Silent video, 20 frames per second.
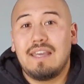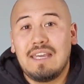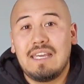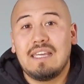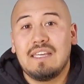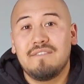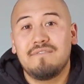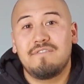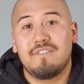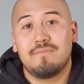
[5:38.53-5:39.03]

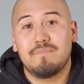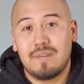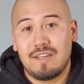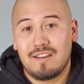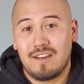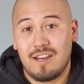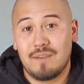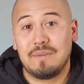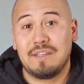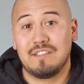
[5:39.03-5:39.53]
even
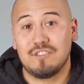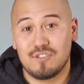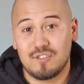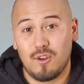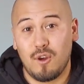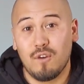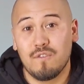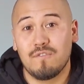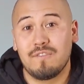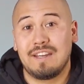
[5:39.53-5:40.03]
become
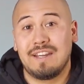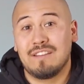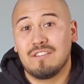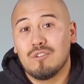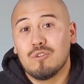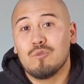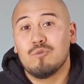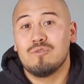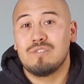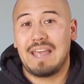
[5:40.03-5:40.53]
insolvent and
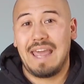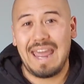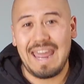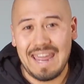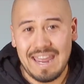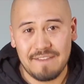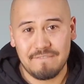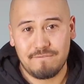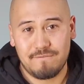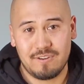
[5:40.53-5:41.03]
lose
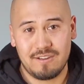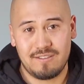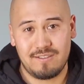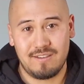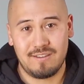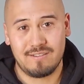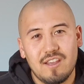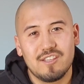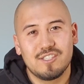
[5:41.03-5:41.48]
everything.